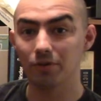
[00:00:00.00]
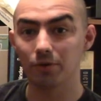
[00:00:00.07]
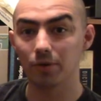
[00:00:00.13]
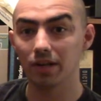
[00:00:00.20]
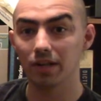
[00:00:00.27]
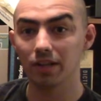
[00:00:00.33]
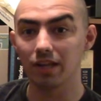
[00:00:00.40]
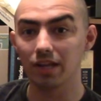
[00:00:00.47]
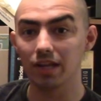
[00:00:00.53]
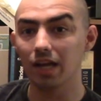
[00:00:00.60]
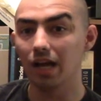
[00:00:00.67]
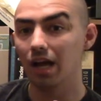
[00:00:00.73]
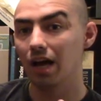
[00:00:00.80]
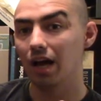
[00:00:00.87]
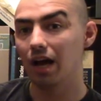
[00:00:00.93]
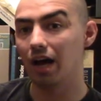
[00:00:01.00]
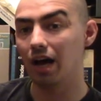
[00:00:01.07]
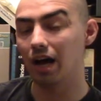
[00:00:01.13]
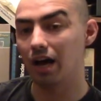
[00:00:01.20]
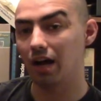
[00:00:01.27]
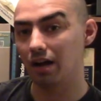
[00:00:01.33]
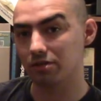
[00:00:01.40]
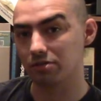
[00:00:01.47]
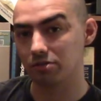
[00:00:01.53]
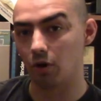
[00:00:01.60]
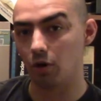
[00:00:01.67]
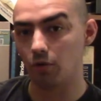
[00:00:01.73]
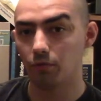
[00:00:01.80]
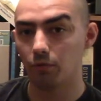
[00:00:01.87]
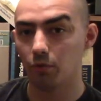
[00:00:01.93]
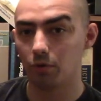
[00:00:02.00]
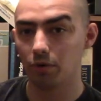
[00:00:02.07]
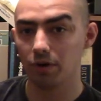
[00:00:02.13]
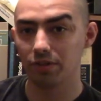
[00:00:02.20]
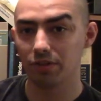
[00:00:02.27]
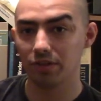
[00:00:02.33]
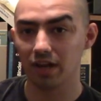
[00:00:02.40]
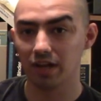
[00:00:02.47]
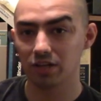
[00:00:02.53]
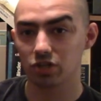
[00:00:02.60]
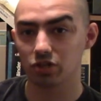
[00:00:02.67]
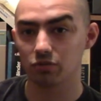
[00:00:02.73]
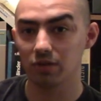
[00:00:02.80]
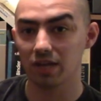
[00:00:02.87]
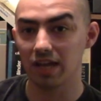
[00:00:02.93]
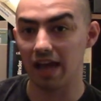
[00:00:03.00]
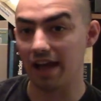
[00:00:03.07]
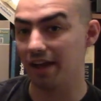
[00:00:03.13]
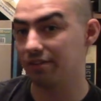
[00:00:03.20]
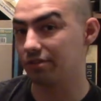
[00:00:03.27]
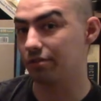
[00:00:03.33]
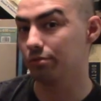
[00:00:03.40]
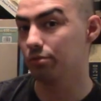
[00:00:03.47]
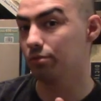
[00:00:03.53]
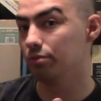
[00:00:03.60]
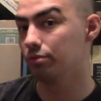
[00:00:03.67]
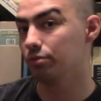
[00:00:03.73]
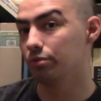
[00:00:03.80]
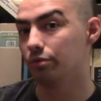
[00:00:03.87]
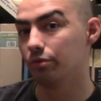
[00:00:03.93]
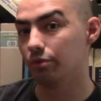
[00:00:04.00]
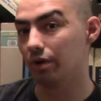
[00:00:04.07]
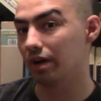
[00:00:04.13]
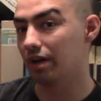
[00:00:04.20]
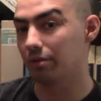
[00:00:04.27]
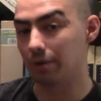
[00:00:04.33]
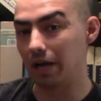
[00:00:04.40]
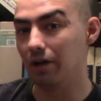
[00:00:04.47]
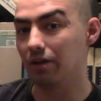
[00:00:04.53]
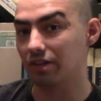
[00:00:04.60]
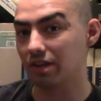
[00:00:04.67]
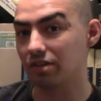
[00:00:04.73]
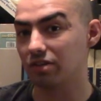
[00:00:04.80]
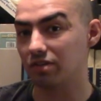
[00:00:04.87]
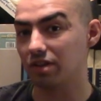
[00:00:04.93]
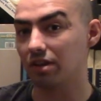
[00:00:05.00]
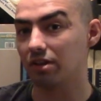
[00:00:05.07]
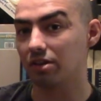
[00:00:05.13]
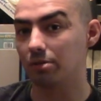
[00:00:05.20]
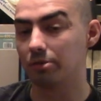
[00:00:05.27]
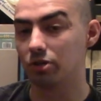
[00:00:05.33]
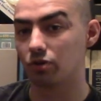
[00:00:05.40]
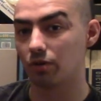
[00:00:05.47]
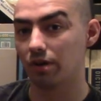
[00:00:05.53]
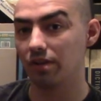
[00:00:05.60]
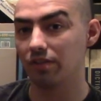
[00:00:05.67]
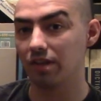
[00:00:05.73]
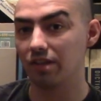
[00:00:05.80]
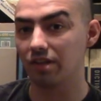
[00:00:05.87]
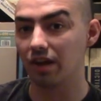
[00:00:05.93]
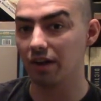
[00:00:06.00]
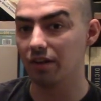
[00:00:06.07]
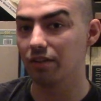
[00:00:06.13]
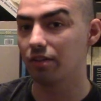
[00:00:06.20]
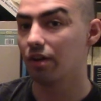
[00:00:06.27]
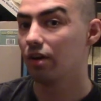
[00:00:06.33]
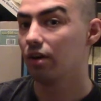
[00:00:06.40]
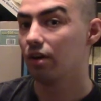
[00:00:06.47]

during the Gulf War and such, we had to, it's actually stated that the majority of these guns